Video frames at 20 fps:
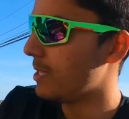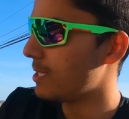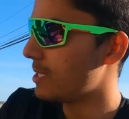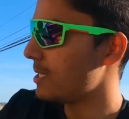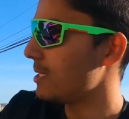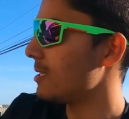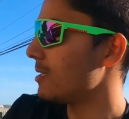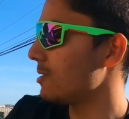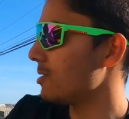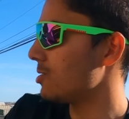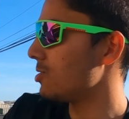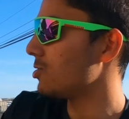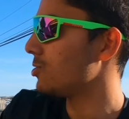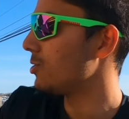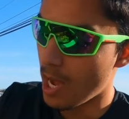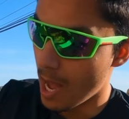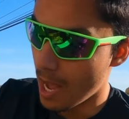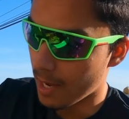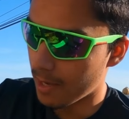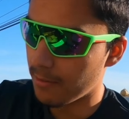This is the
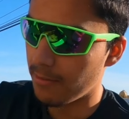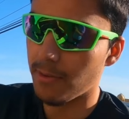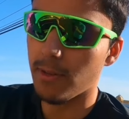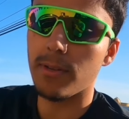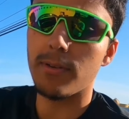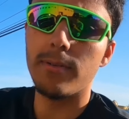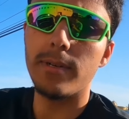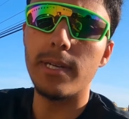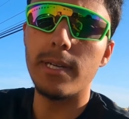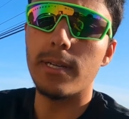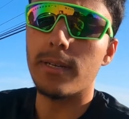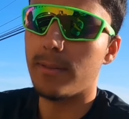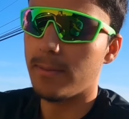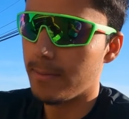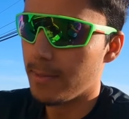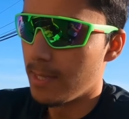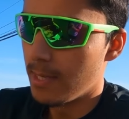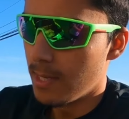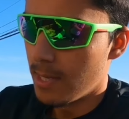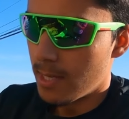shock for the rear.
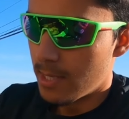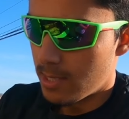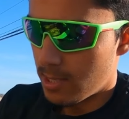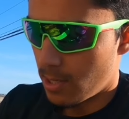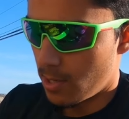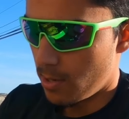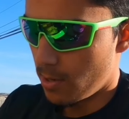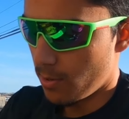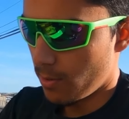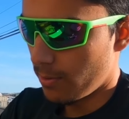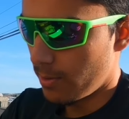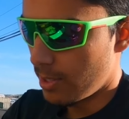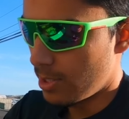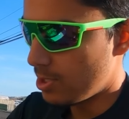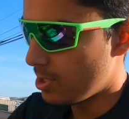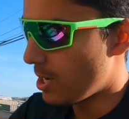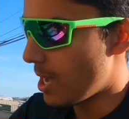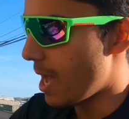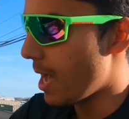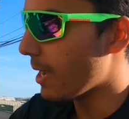So
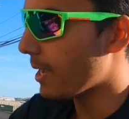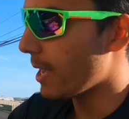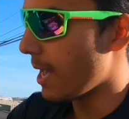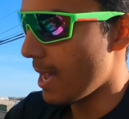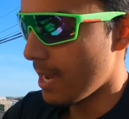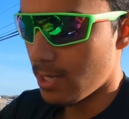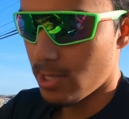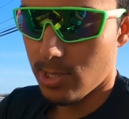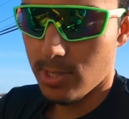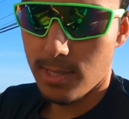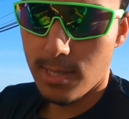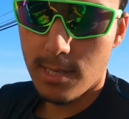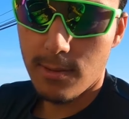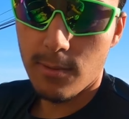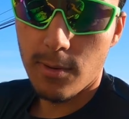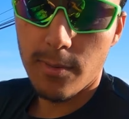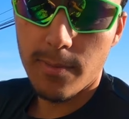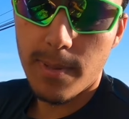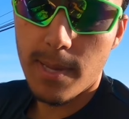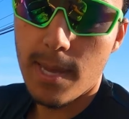this shock
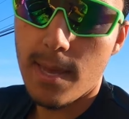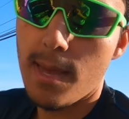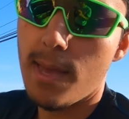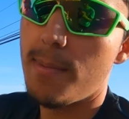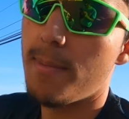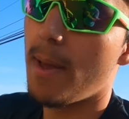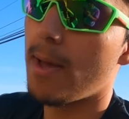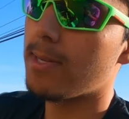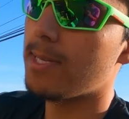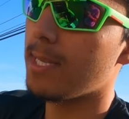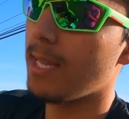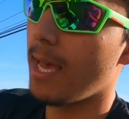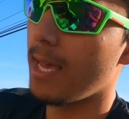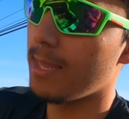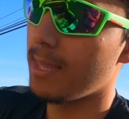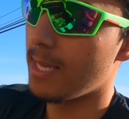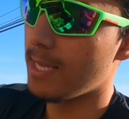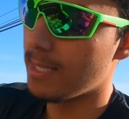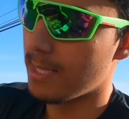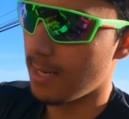actually will be mounted
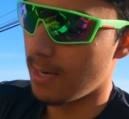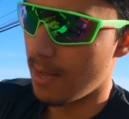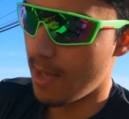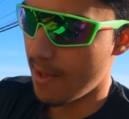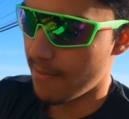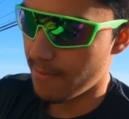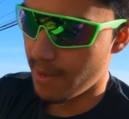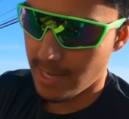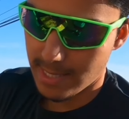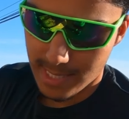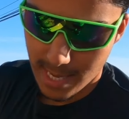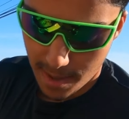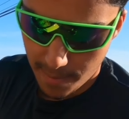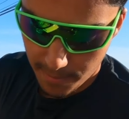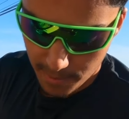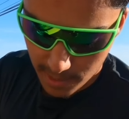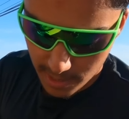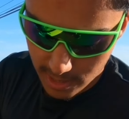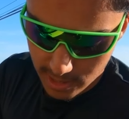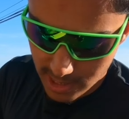like this, and I'll have my
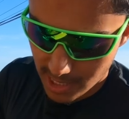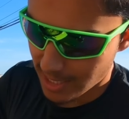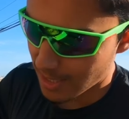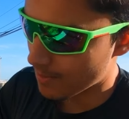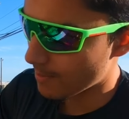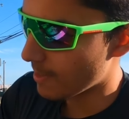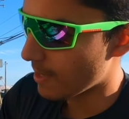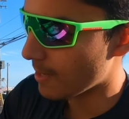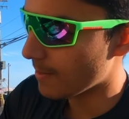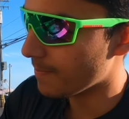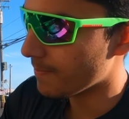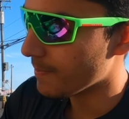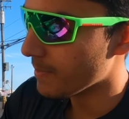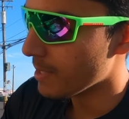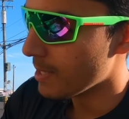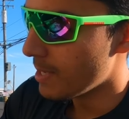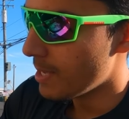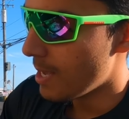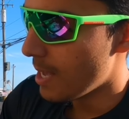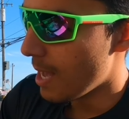dampening adjustment
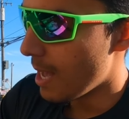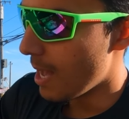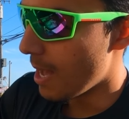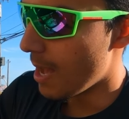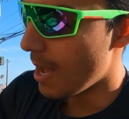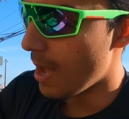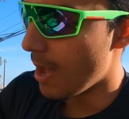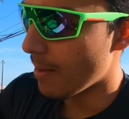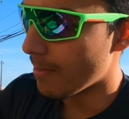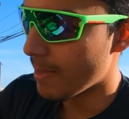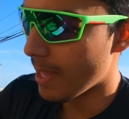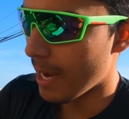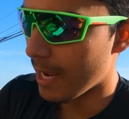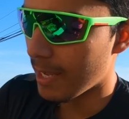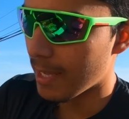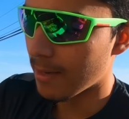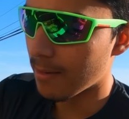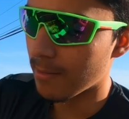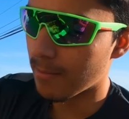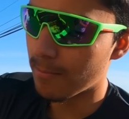that
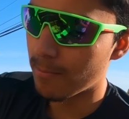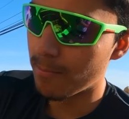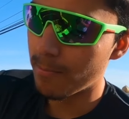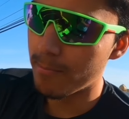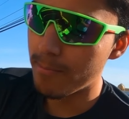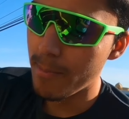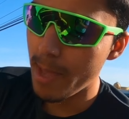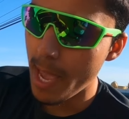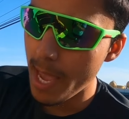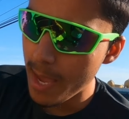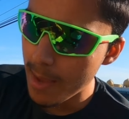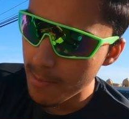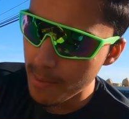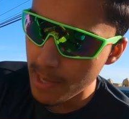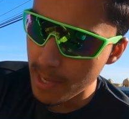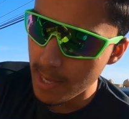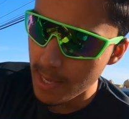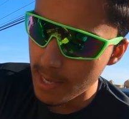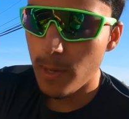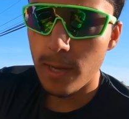I can
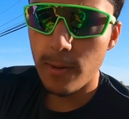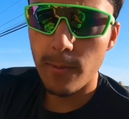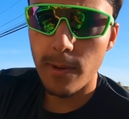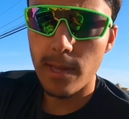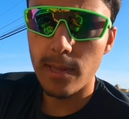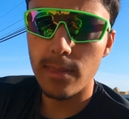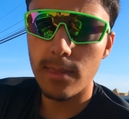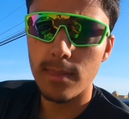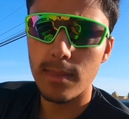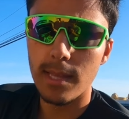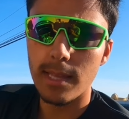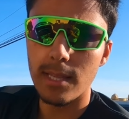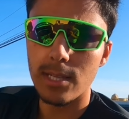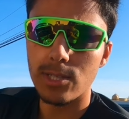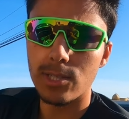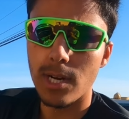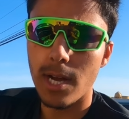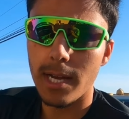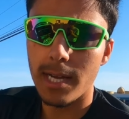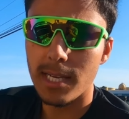maybe tweak with in
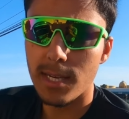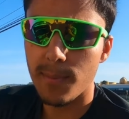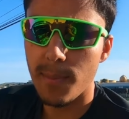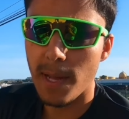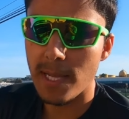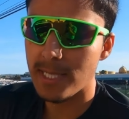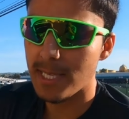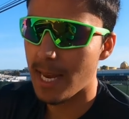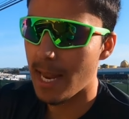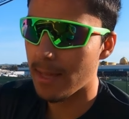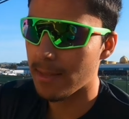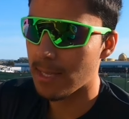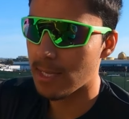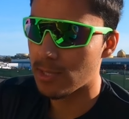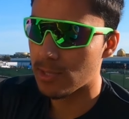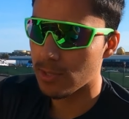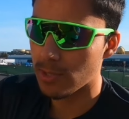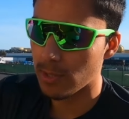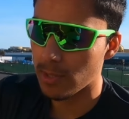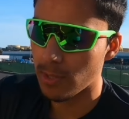the trunk. It depends on how
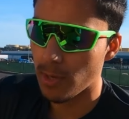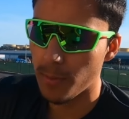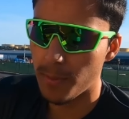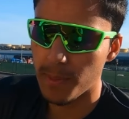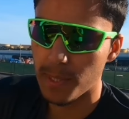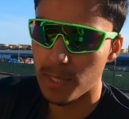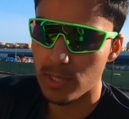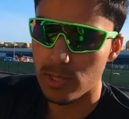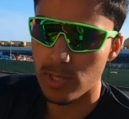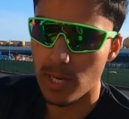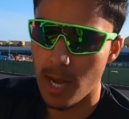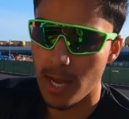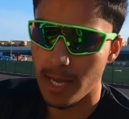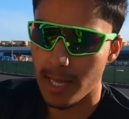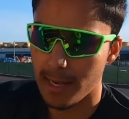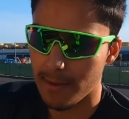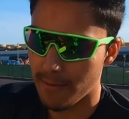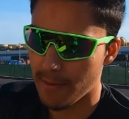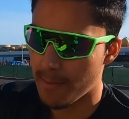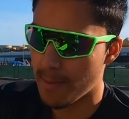they drill open the
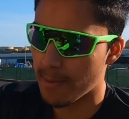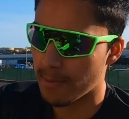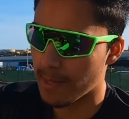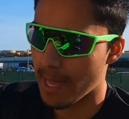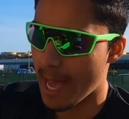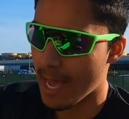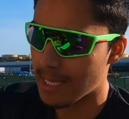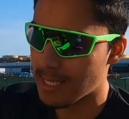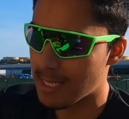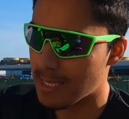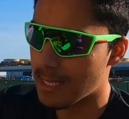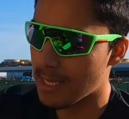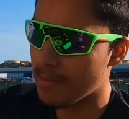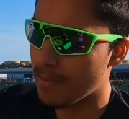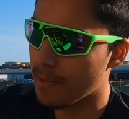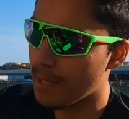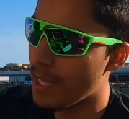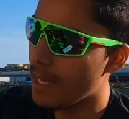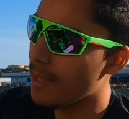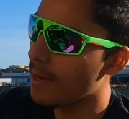trunk and if I'm able to access
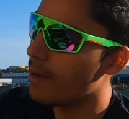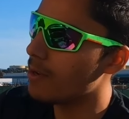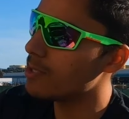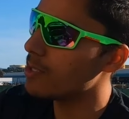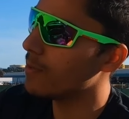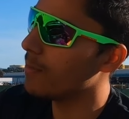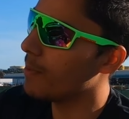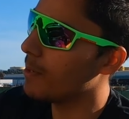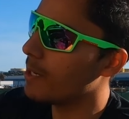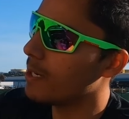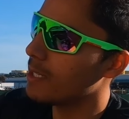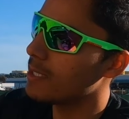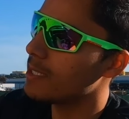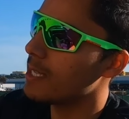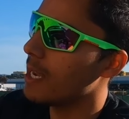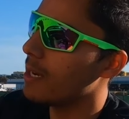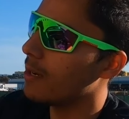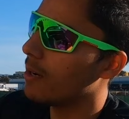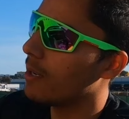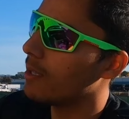it, but they can also put an
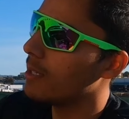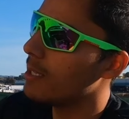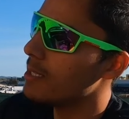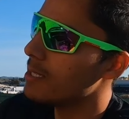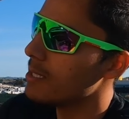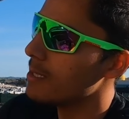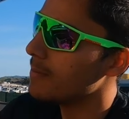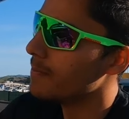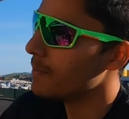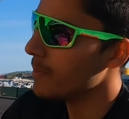extender on this.